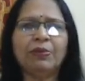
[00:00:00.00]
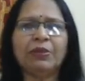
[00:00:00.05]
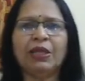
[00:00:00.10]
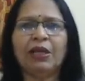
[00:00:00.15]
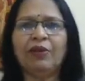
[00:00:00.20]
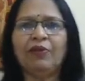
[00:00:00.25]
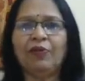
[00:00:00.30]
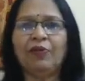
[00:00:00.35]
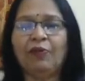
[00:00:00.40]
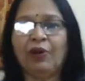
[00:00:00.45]
There
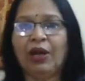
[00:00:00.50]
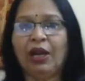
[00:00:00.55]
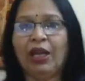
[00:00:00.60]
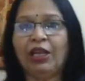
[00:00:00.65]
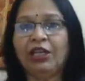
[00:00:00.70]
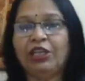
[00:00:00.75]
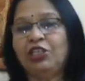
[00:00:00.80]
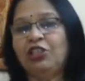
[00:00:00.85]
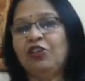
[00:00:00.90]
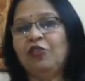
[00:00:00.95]
are a
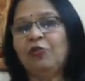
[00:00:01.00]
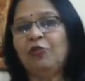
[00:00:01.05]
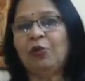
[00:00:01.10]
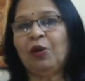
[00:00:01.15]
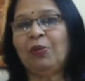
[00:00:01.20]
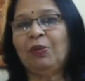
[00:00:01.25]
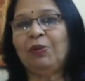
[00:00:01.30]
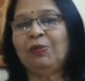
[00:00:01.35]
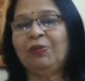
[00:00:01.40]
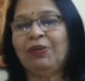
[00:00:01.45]
variety of
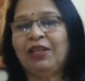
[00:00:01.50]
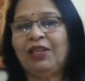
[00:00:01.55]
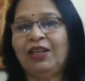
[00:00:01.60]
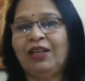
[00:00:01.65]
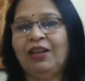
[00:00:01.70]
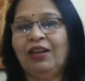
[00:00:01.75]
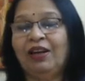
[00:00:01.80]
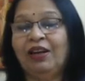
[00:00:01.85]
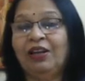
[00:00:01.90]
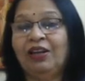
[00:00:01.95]
problems that
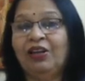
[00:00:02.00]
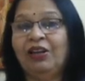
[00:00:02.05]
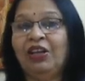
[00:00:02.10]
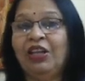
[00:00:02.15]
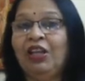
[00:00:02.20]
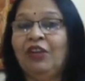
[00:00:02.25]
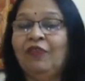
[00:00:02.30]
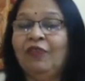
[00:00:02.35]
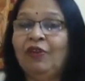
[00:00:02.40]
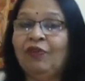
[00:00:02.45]
can occur
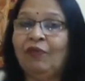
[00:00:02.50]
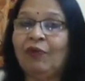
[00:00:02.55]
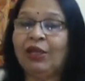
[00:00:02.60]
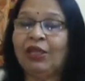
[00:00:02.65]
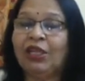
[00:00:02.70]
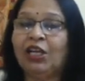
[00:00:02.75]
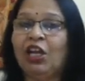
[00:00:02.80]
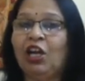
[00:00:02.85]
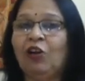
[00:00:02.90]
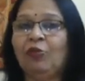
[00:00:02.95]
even when
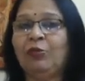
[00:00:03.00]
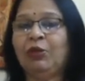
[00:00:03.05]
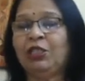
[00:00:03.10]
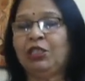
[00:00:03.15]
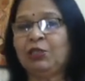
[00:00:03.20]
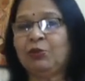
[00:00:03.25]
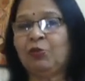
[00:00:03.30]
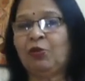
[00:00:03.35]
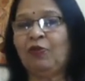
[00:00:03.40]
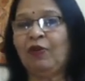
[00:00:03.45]
the government
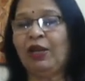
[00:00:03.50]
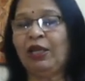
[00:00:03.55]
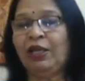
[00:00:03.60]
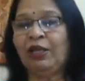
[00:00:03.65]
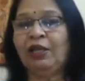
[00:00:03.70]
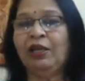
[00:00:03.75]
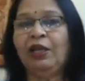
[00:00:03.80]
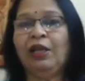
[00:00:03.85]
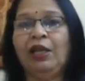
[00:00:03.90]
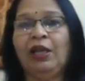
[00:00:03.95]
is providing
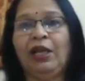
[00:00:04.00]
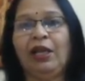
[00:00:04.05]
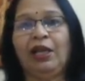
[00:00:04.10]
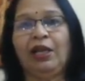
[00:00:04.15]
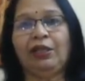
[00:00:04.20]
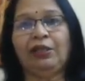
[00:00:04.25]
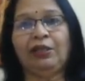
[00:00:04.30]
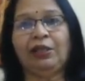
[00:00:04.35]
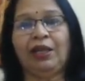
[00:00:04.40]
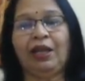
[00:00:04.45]

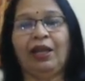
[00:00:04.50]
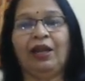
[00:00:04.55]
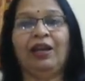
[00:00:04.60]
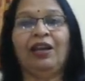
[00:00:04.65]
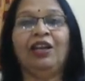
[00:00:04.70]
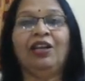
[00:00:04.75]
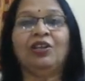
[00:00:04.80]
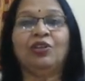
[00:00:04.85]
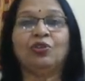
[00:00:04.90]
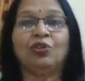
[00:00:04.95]
healthcare.
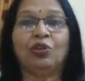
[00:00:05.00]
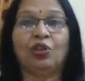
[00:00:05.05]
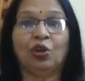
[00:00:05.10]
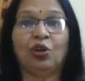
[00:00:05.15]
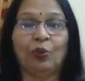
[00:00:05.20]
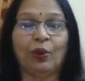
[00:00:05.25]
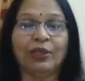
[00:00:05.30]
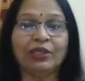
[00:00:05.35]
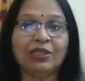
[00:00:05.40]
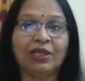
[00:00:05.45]
So the
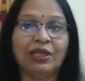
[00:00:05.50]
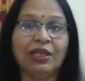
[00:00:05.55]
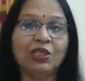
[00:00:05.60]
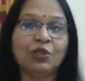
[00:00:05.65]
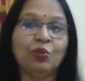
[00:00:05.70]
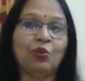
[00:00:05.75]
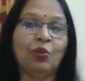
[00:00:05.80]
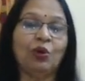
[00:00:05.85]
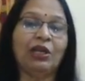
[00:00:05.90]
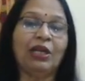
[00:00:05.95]
question
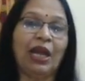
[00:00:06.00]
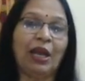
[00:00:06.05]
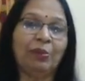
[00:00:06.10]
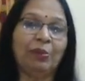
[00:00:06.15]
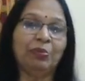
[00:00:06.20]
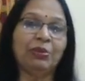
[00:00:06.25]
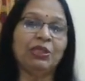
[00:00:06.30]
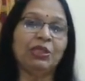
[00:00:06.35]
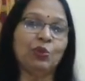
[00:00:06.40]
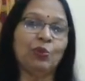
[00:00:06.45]
is, what
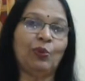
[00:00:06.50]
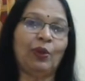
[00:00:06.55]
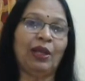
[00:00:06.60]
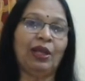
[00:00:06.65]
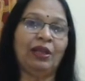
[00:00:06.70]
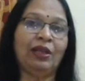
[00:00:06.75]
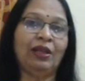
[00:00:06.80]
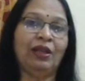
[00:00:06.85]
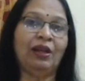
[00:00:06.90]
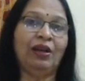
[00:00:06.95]
happens
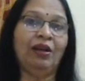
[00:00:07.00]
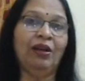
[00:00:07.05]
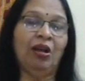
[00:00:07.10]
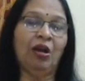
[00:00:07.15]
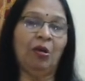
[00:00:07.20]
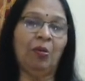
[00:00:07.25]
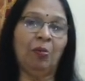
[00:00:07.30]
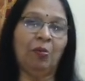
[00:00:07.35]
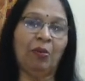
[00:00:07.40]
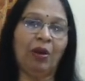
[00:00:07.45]
when the
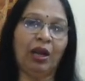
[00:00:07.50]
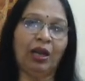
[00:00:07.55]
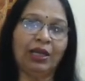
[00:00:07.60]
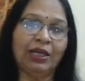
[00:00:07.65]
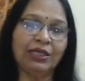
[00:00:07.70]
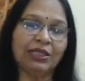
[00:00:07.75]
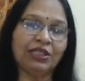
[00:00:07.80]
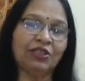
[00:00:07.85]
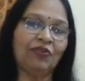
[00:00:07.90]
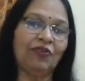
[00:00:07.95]

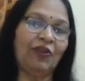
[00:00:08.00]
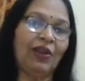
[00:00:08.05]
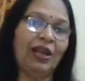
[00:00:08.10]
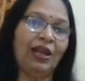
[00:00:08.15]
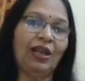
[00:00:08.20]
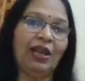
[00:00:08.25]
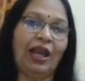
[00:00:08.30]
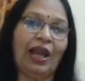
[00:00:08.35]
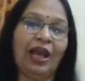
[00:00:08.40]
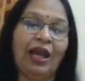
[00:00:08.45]
markets
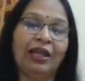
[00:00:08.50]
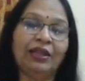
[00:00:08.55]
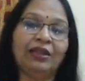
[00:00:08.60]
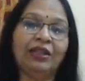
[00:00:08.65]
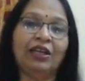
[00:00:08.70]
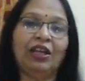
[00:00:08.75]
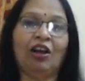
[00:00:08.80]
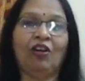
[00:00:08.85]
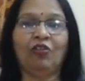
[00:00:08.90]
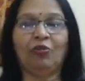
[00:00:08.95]
fail and the
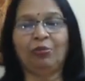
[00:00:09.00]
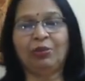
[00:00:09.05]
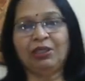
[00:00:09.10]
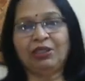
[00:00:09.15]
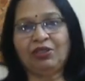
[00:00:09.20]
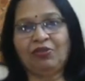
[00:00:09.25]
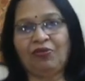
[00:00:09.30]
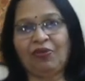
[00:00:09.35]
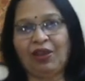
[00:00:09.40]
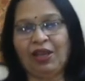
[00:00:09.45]

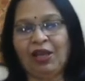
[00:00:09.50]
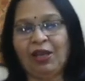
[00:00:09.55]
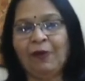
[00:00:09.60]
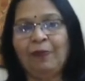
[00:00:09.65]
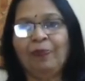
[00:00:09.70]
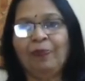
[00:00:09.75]
governments fail?